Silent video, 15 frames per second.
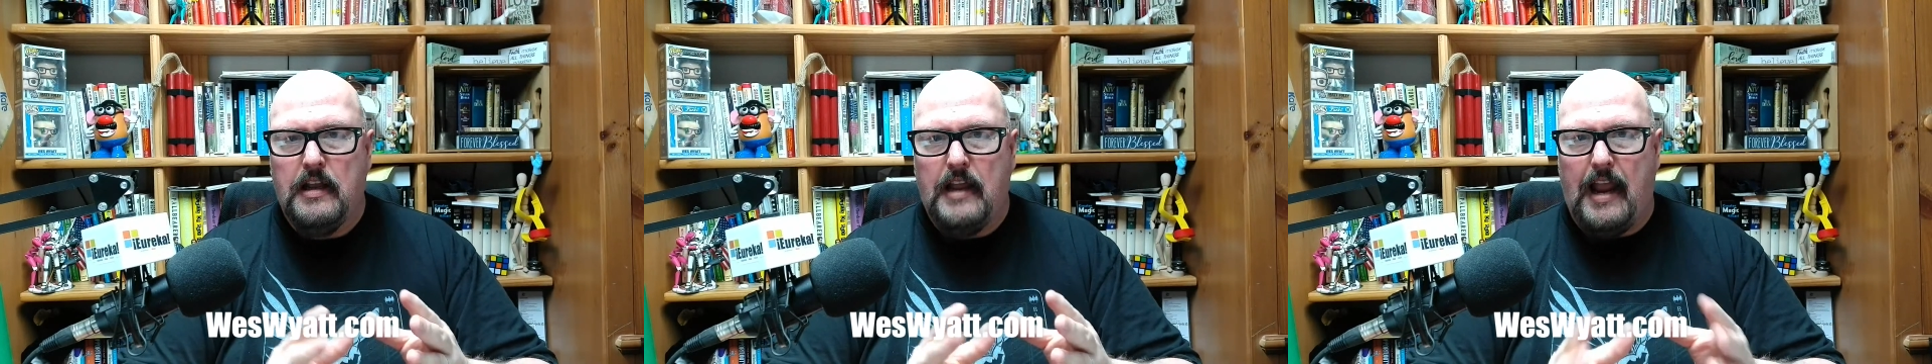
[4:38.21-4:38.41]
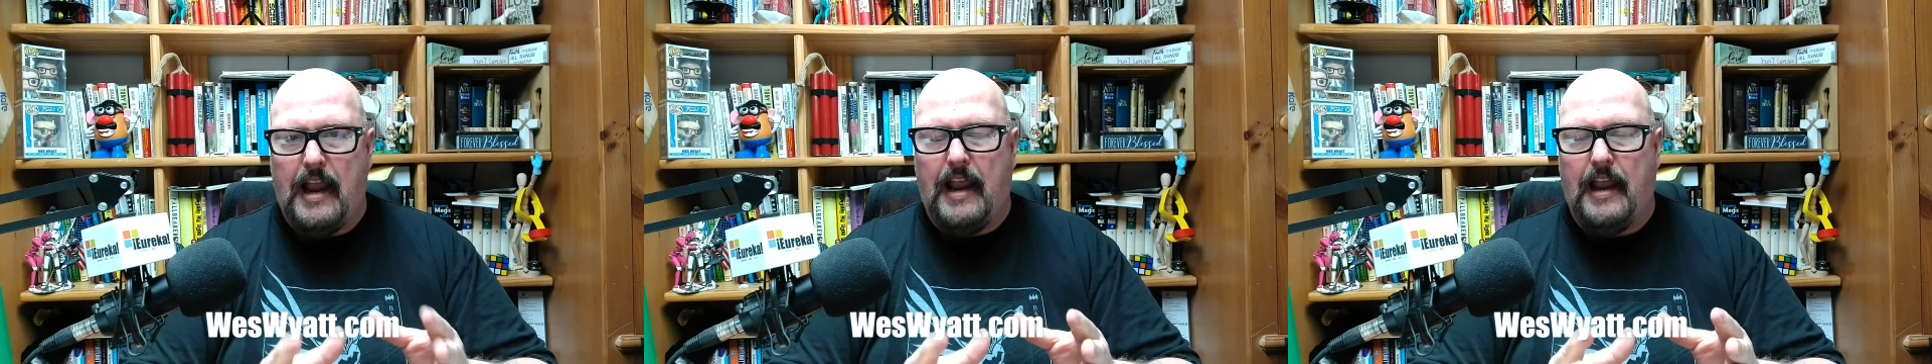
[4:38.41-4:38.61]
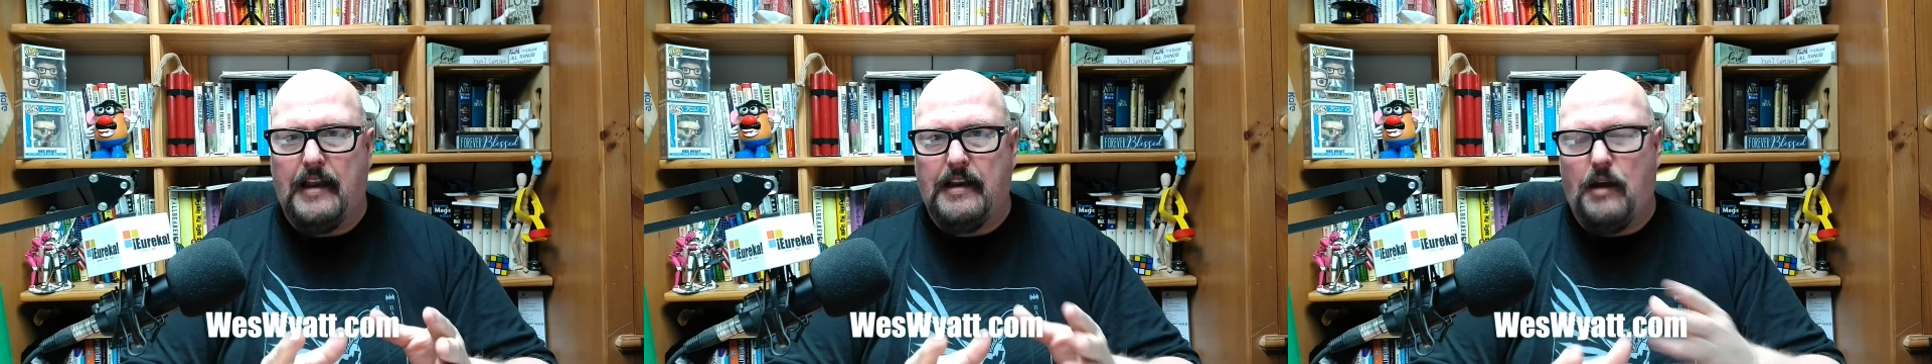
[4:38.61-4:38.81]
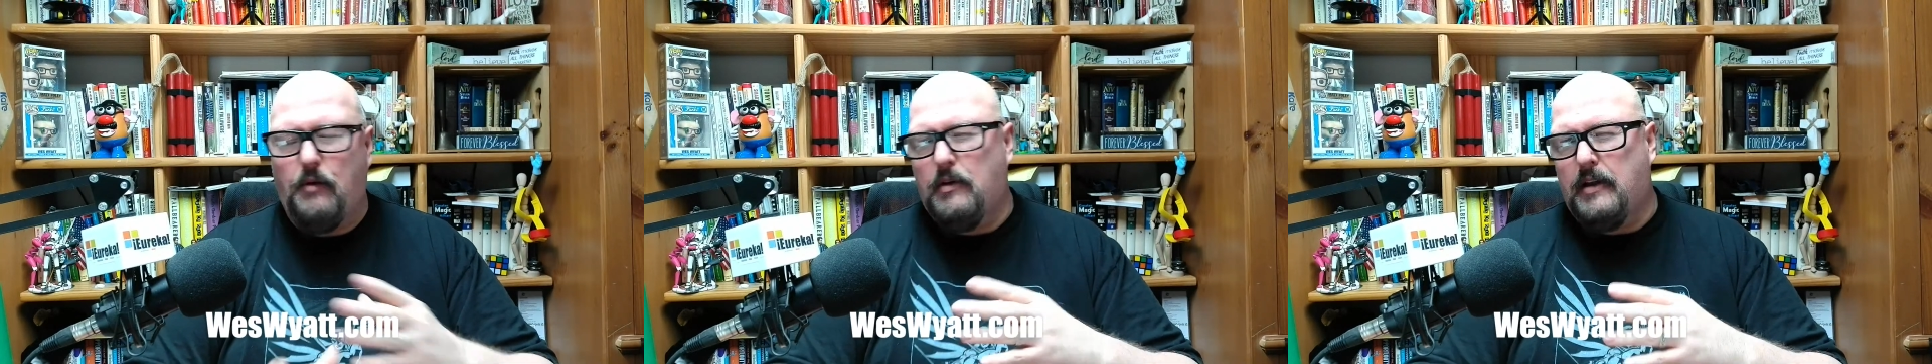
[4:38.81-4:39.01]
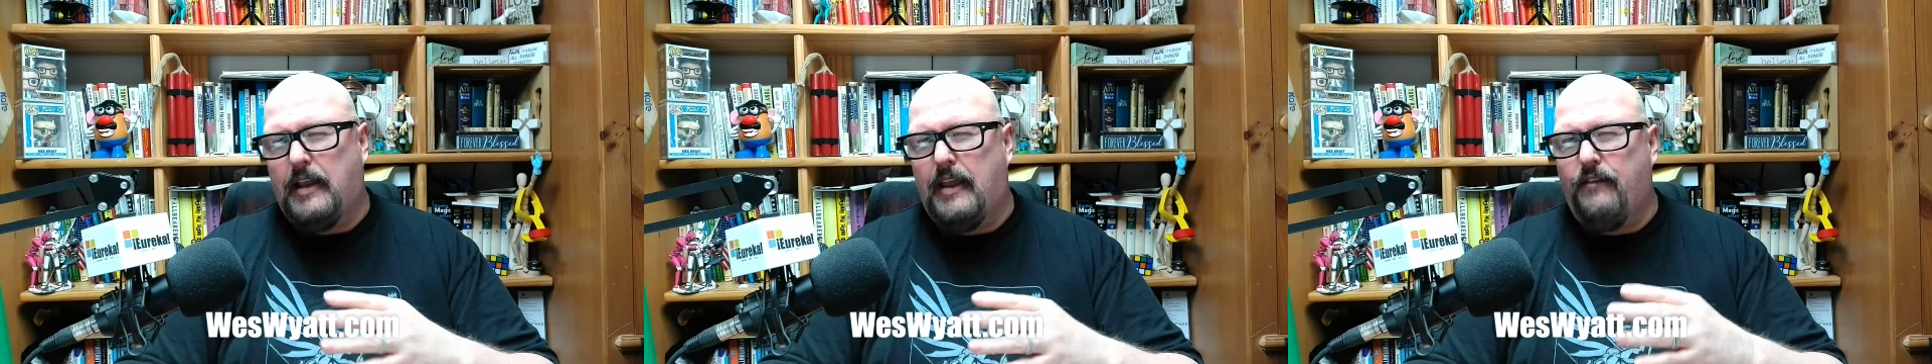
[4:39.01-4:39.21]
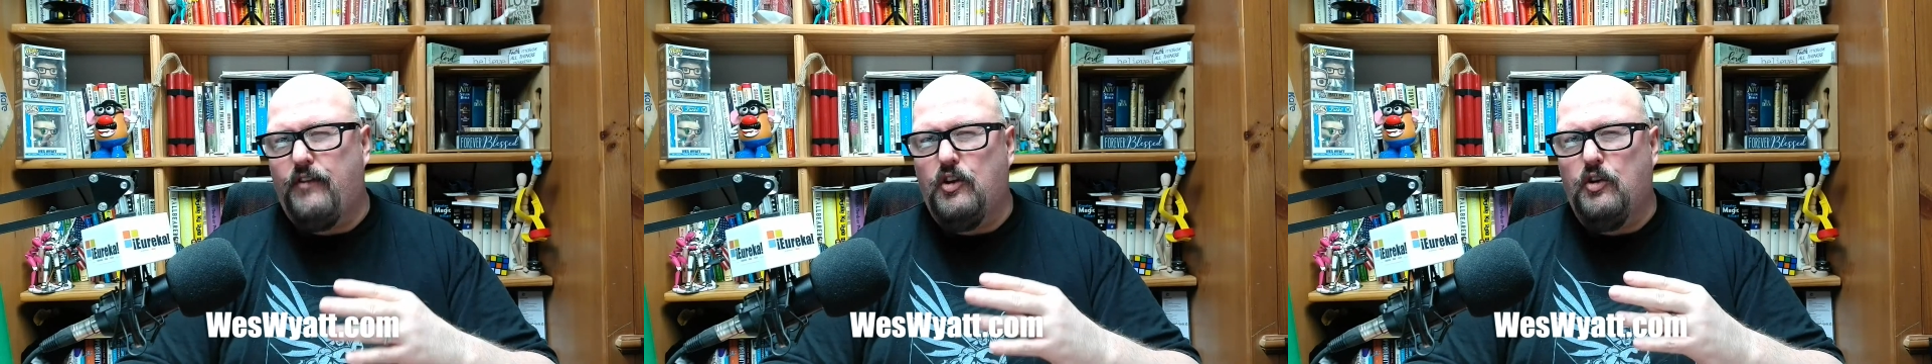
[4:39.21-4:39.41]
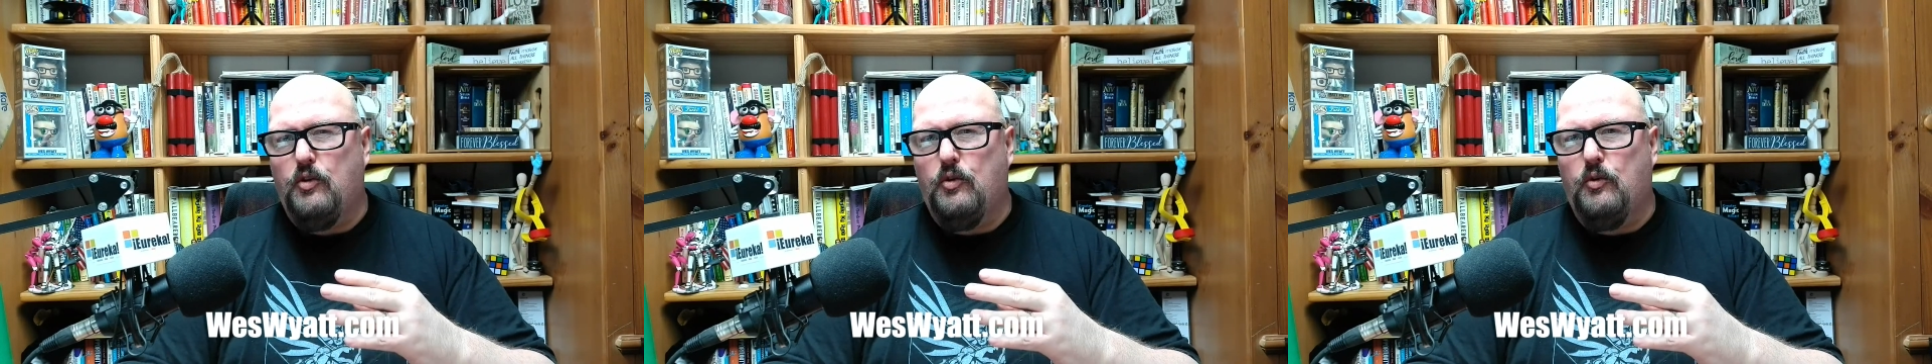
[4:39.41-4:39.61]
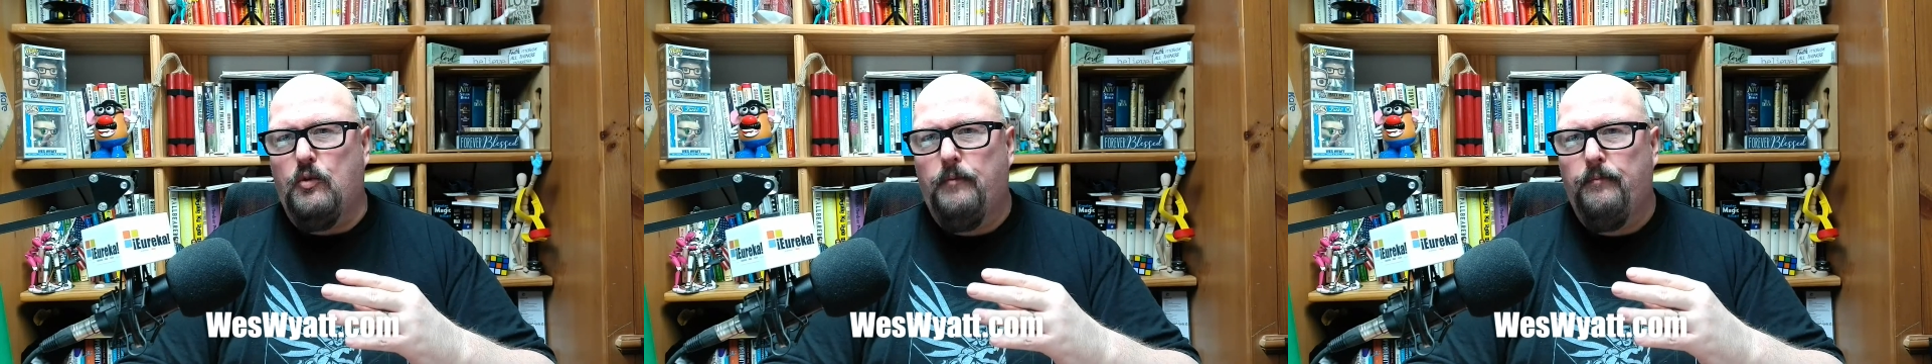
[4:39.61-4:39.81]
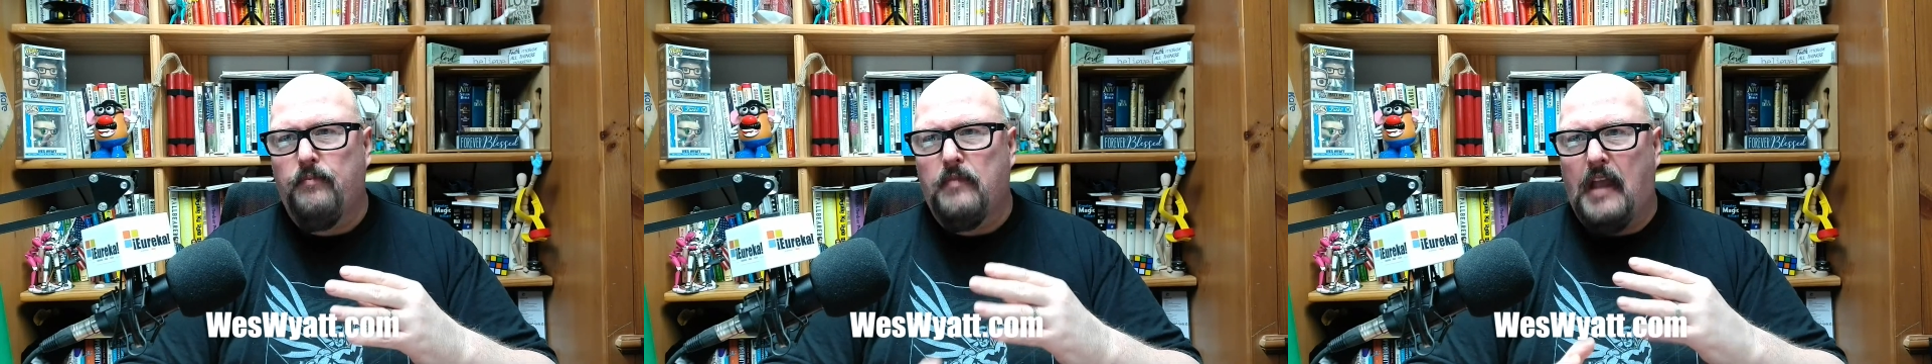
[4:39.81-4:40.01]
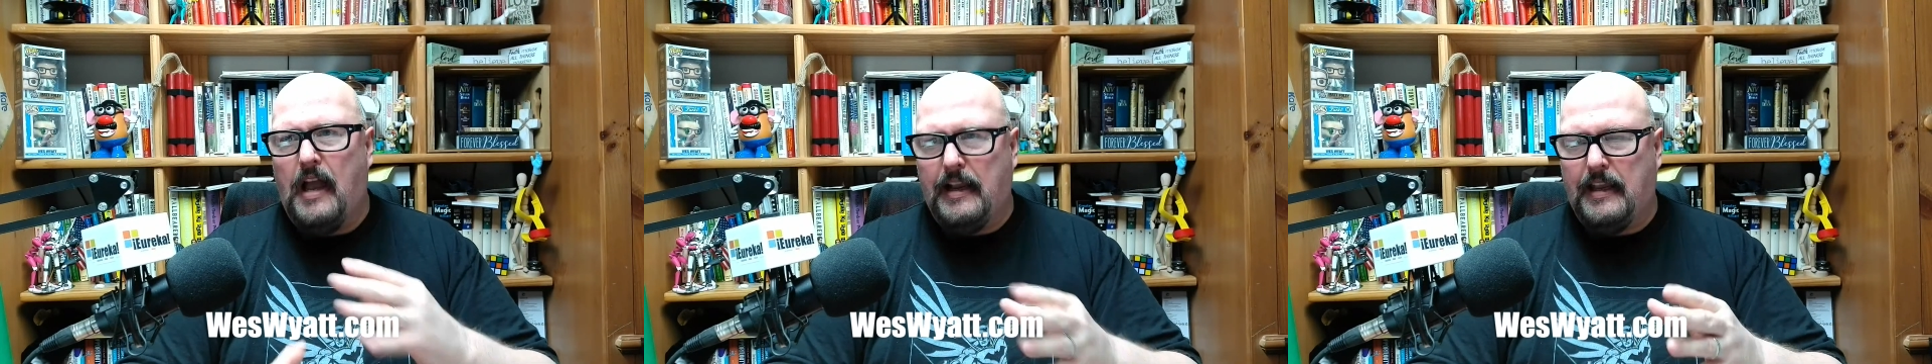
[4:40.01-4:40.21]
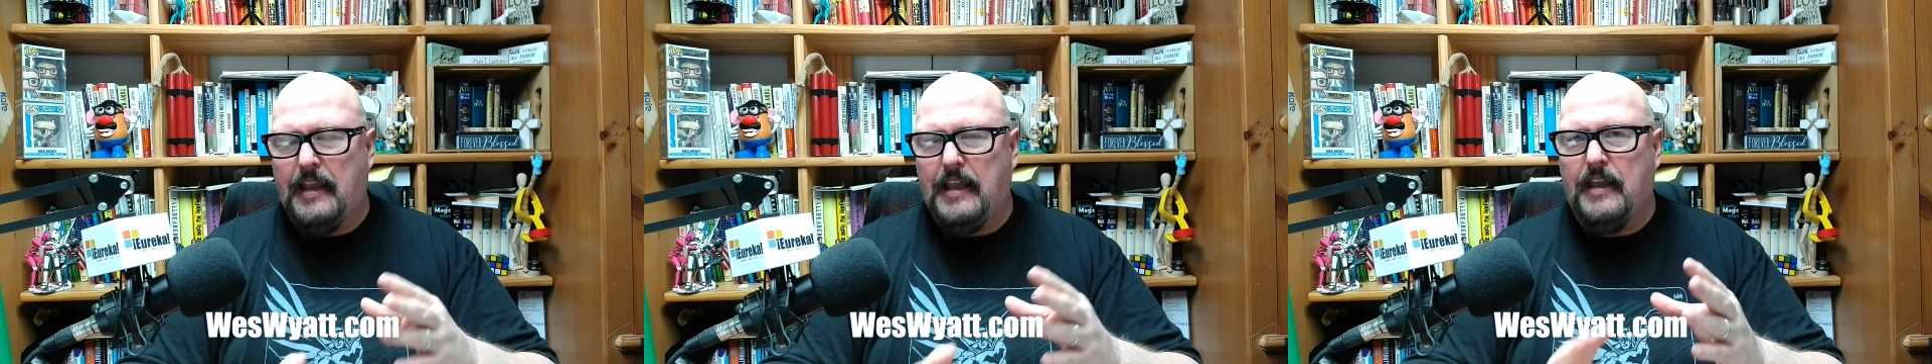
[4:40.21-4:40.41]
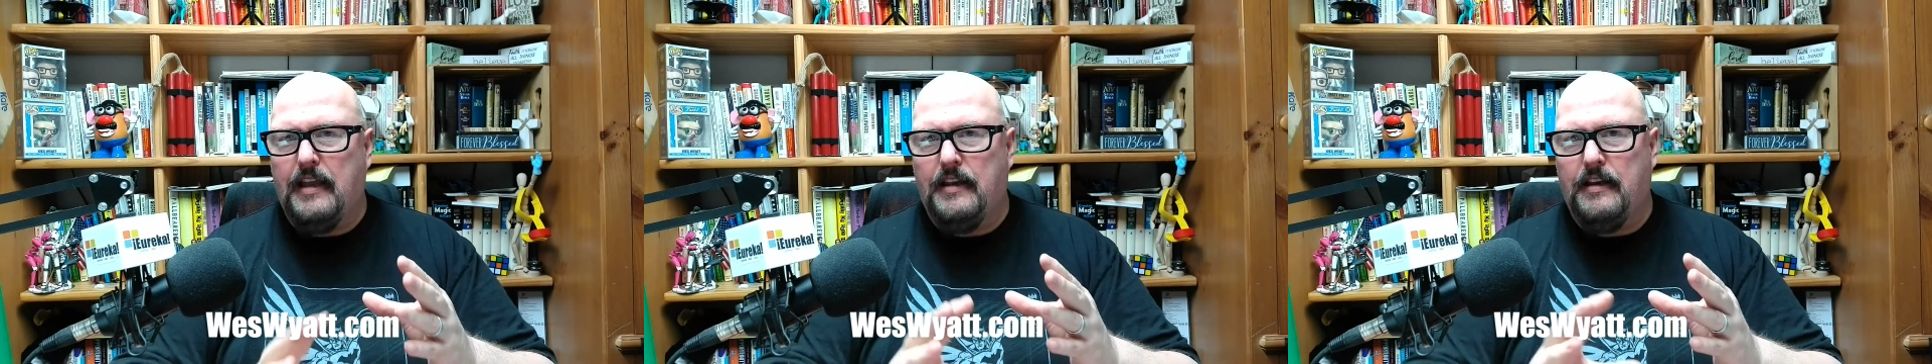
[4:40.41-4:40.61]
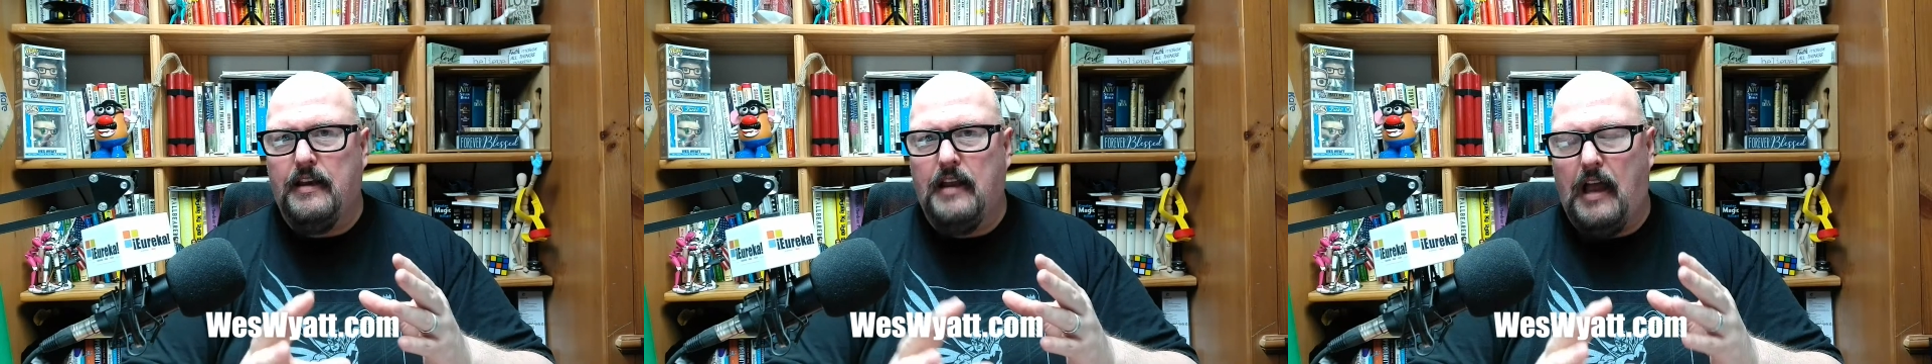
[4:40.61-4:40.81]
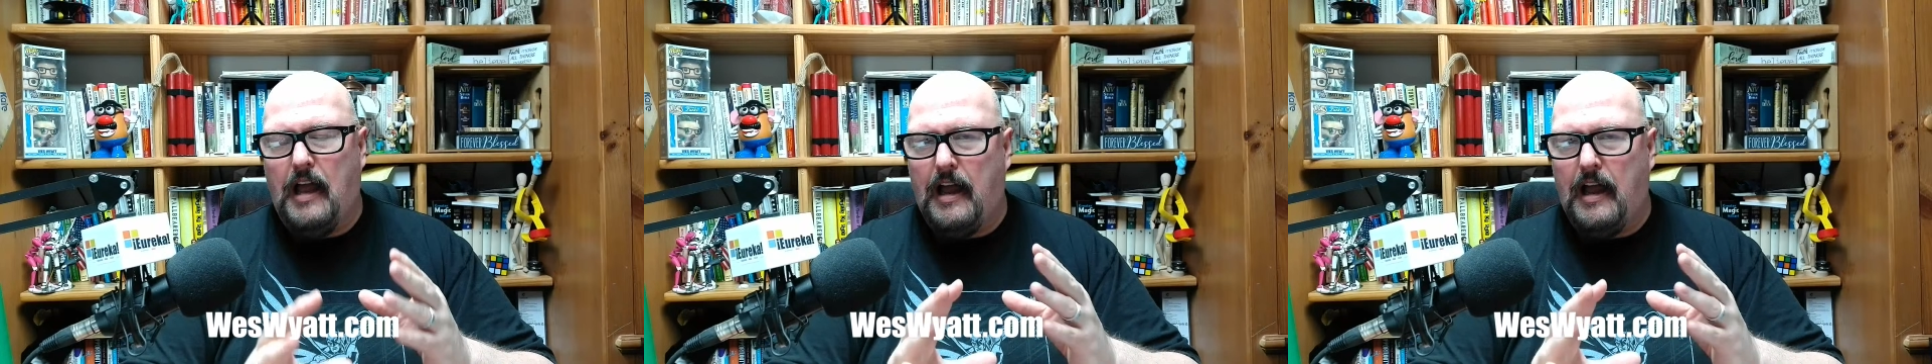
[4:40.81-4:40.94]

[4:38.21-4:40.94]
and I want to give you, again,